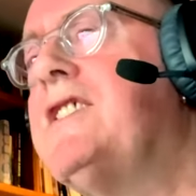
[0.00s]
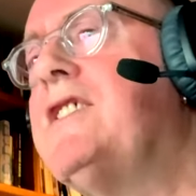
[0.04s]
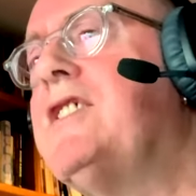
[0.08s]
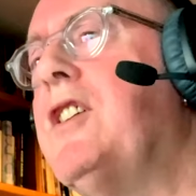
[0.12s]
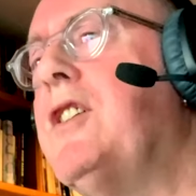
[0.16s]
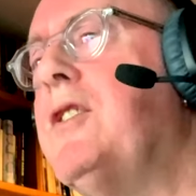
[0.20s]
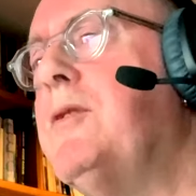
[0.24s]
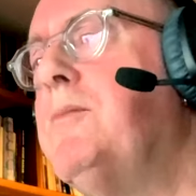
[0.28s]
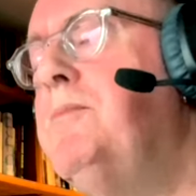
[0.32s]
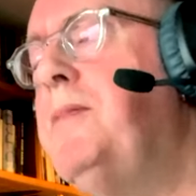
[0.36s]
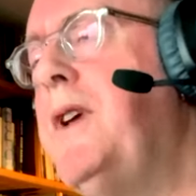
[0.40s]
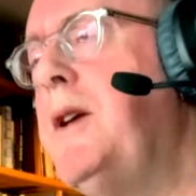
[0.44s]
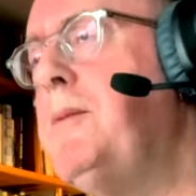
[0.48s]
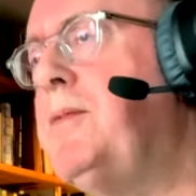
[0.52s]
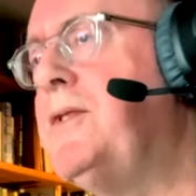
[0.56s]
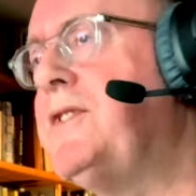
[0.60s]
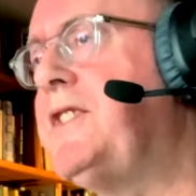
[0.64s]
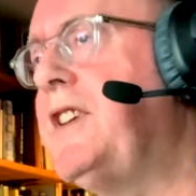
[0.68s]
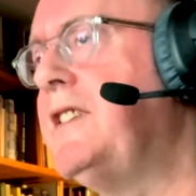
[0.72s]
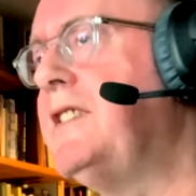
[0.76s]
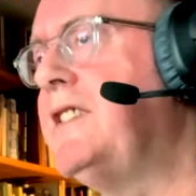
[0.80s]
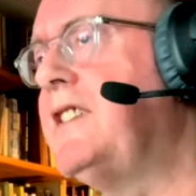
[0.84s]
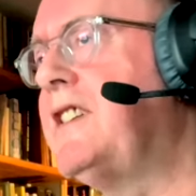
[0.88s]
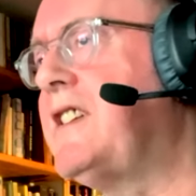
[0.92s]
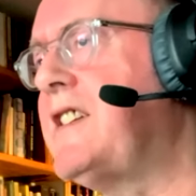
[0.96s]
So people
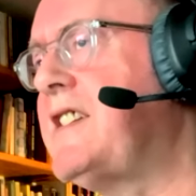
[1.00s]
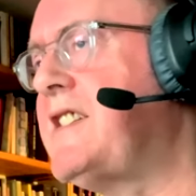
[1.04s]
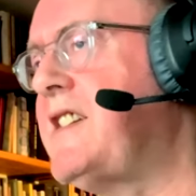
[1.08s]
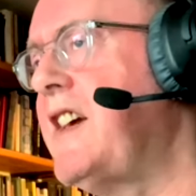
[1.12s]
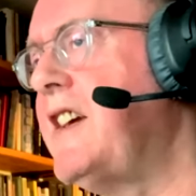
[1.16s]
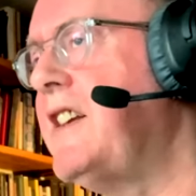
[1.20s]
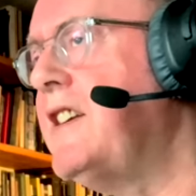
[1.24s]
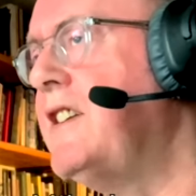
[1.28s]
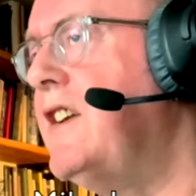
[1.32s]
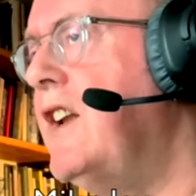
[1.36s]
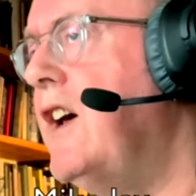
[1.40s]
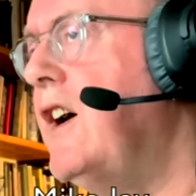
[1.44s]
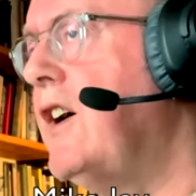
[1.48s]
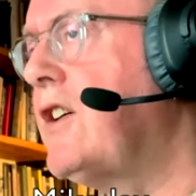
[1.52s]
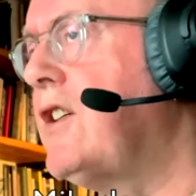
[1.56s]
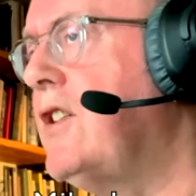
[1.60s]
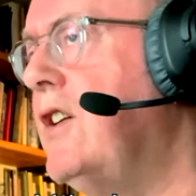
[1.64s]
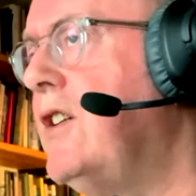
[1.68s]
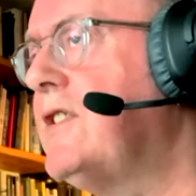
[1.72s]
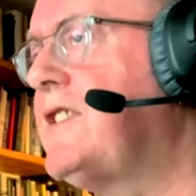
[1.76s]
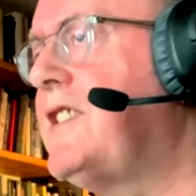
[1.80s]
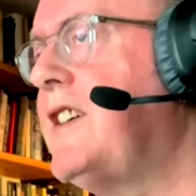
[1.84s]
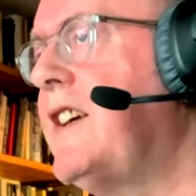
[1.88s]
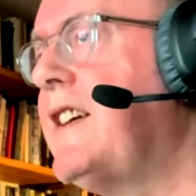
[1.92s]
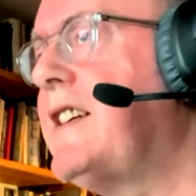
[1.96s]
tended to say
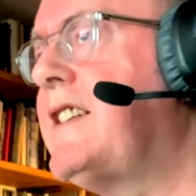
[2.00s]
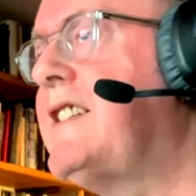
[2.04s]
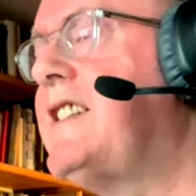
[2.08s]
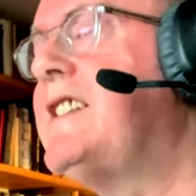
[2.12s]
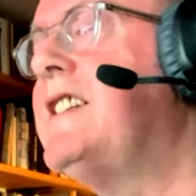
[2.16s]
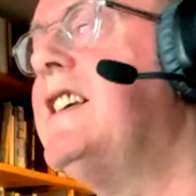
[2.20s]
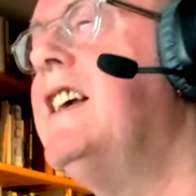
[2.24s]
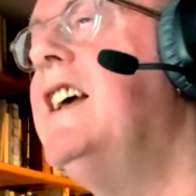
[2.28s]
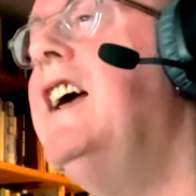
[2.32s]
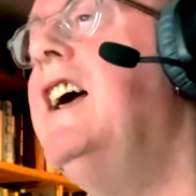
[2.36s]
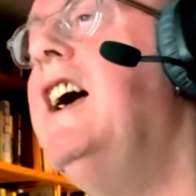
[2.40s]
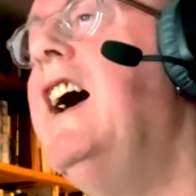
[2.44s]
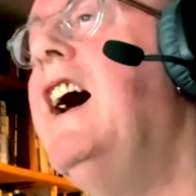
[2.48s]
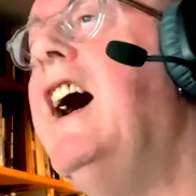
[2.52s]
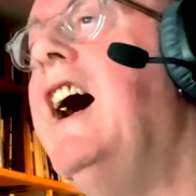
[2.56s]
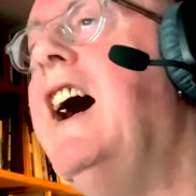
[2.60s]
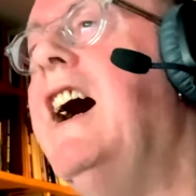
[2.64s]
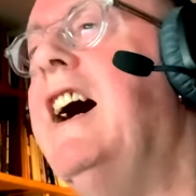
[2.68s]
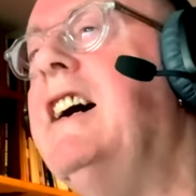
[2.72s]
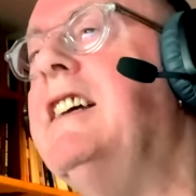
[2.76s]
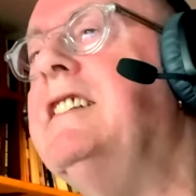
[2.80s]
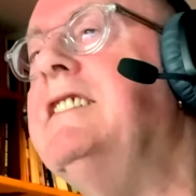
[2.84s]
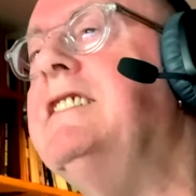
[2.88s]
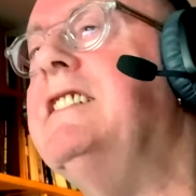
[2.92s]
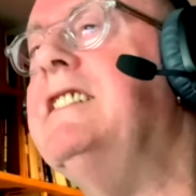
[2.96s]
narcotics.
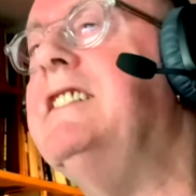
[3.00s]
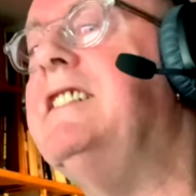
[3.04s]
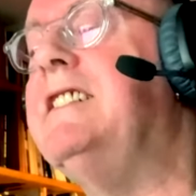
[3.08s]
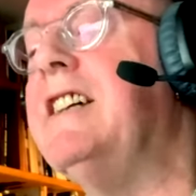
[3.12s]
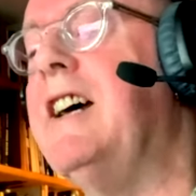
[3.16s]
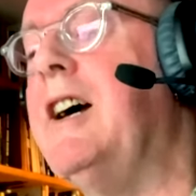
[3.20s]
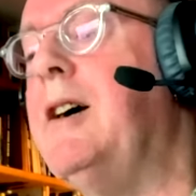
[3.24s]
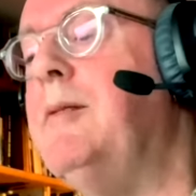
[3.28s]
And